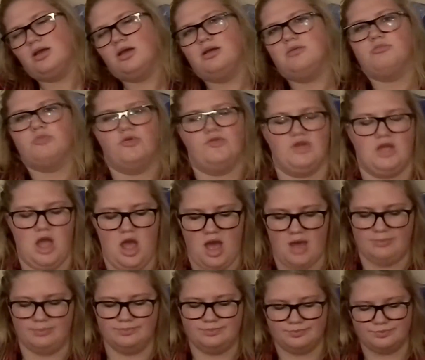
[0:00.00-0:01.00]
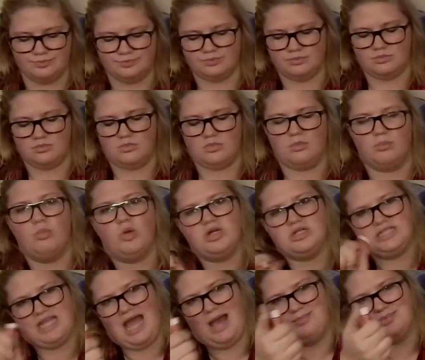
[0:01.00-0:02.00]
Moving on. More
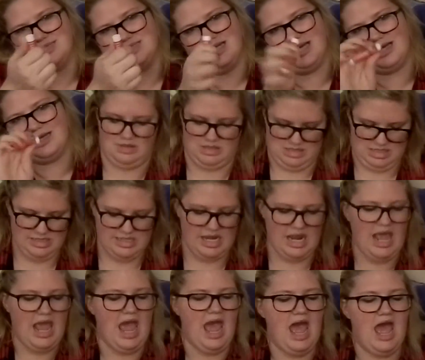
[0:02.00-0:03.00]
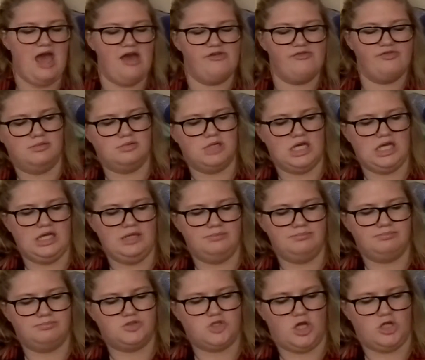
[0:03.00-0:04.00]
chapstick. And then I have a
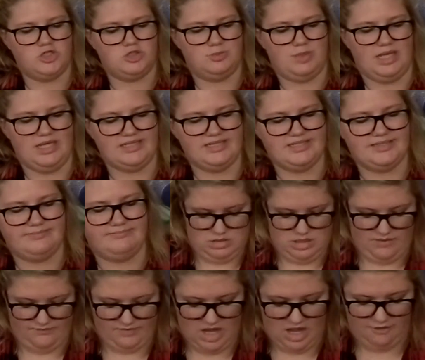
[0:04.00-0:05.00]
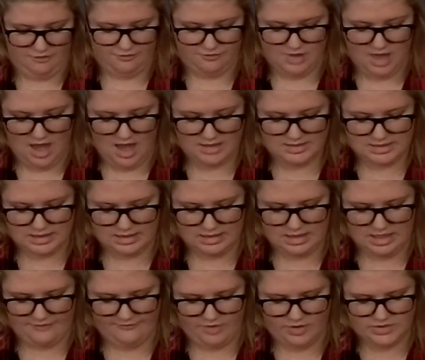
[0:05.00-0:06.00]
charger base. I've got floss and then
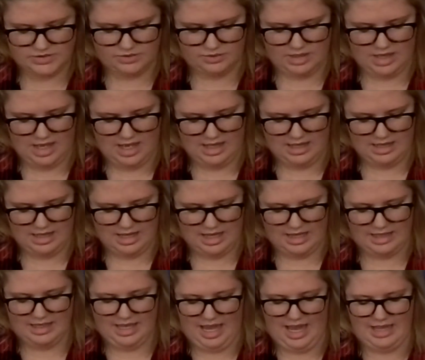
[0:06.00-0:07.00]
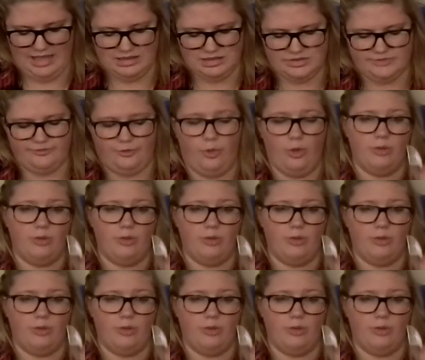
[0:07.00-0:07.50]
I've also got a case for